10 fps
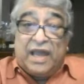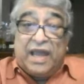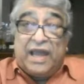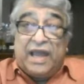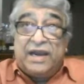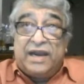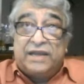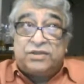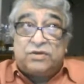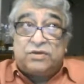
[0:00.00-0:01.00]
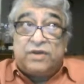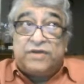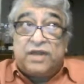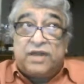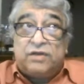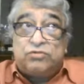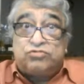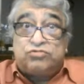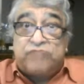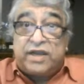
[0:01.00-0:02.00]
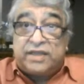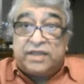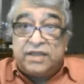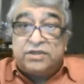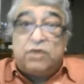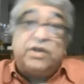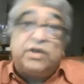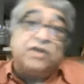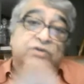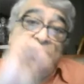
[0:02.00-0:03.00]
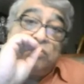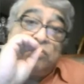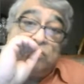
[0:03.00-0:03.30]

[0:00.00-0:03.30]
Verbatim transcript: And so I thought, great, he's going into a,